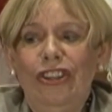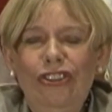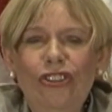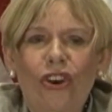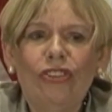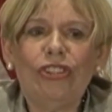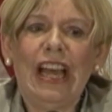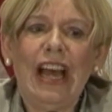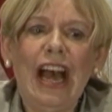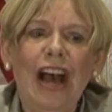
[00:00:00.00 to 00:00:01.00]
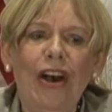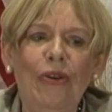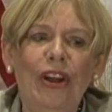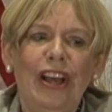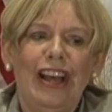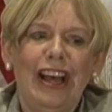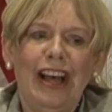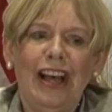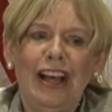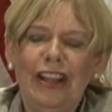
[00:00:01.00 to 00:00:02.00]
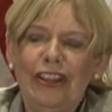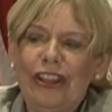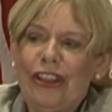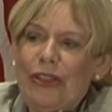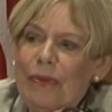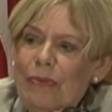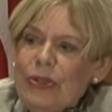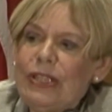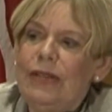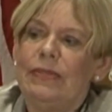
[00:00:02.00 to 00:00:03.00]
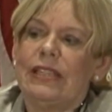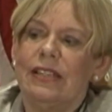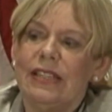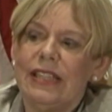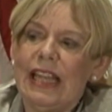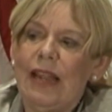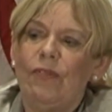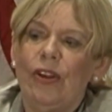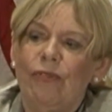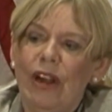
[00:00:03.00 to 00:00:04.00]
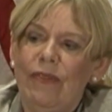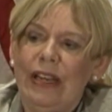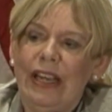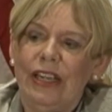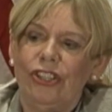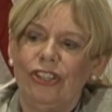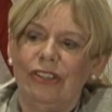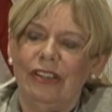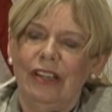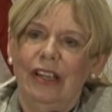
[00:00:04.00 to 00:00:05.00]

not how uh, the, the, Muslims conceived of revelation.